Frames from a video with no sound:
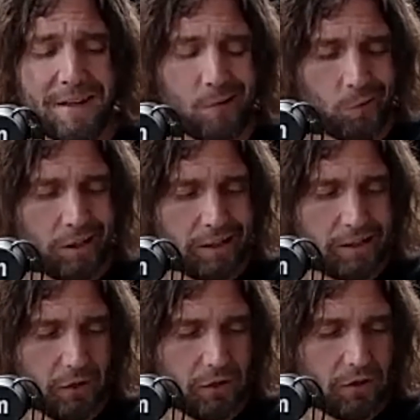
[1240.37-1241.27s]
And
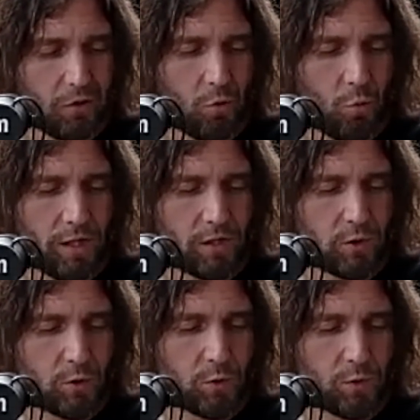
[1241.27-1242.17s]
really, you know, when
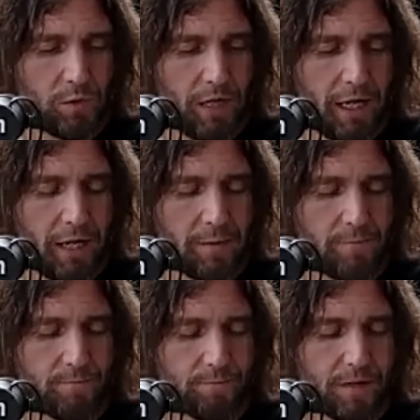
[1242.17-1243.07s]
you
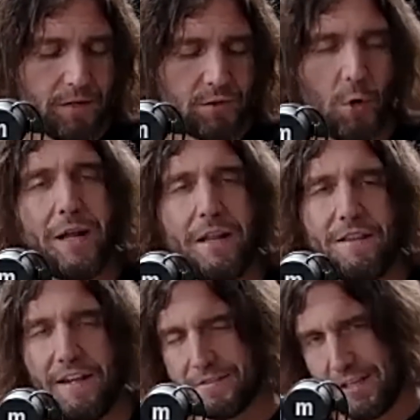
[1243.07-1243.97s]

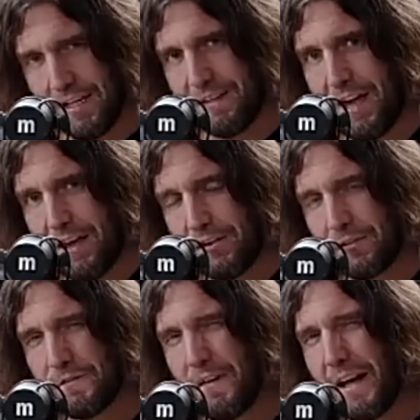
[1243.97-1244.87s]
donate things like that,
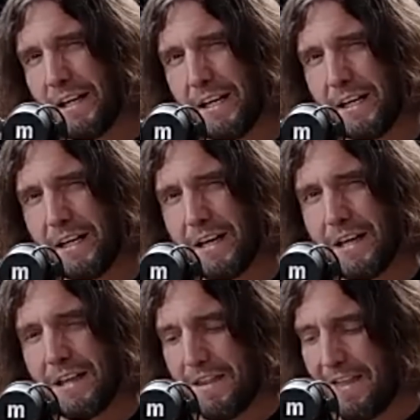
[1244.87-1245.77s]
you're finding
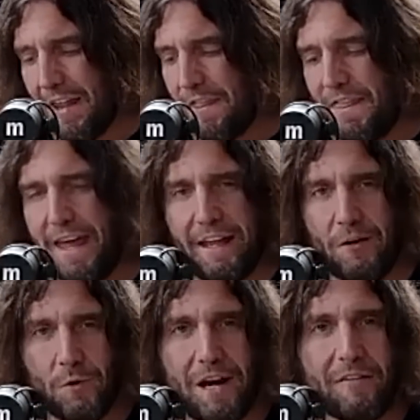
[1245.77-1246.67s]
that
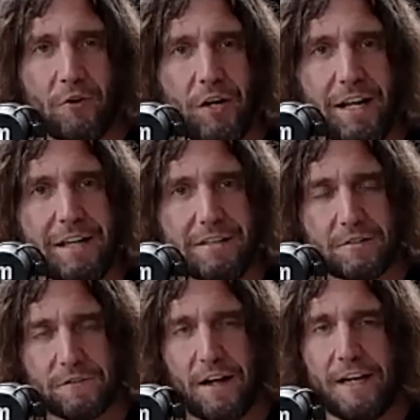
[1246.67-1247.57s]
thing, whatever it is,
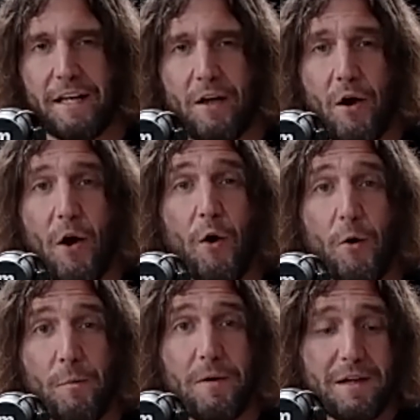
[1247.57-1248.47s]
you're finding it a
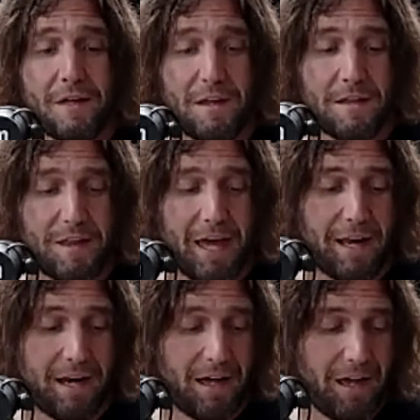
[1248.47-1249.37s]
home
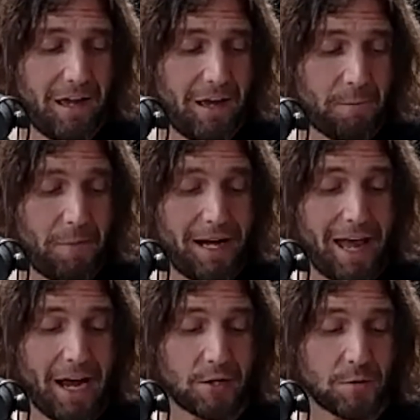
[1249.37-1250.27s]
that might
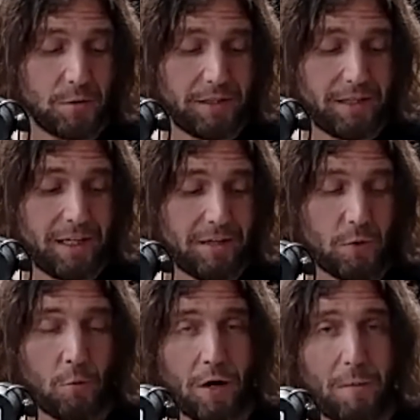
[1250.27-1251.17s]
actually,
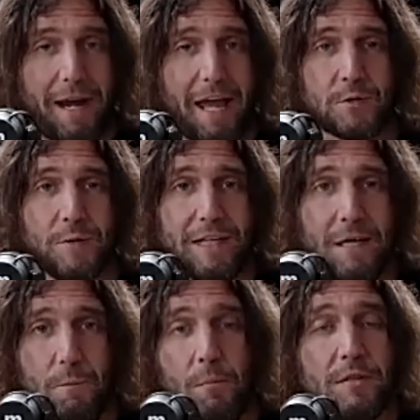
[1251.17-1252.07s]
where it might actually
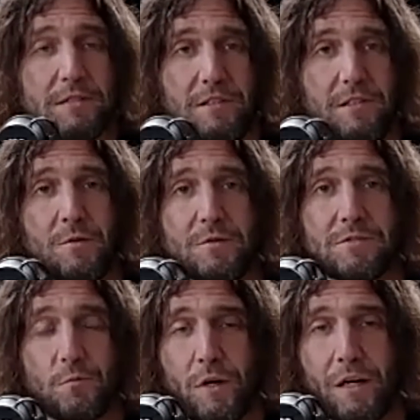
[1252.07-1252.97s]
get put to
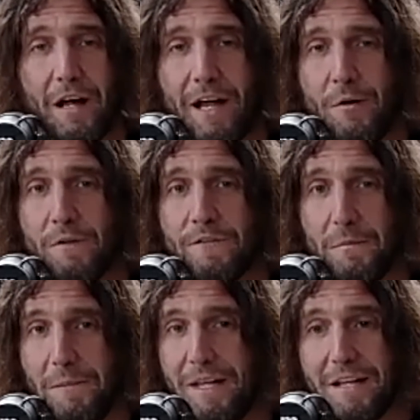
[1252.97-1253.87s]
use. Where I know
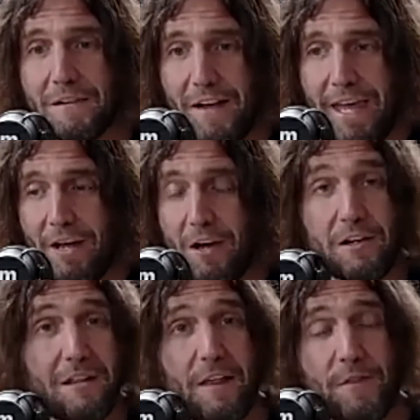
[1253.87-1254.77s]
for me, if I hang
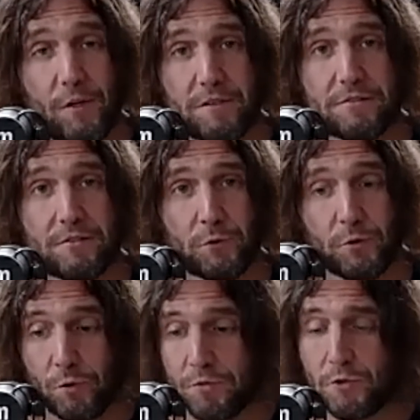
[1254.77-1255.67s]
on to that third
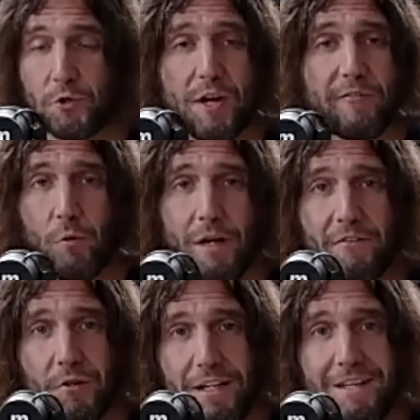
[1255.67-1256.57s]
screw or screwdriver,
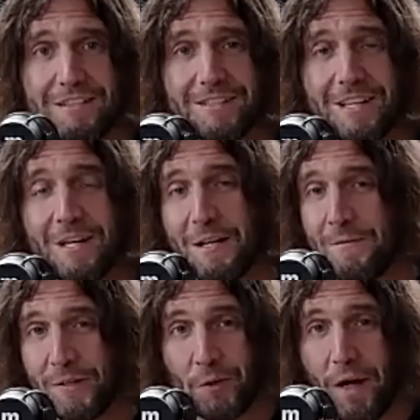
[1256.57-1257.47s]
whatever it is,
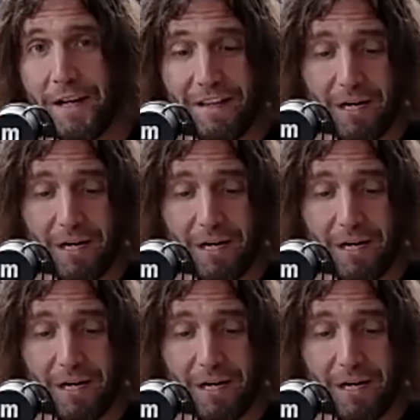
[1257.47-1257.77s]
you're right.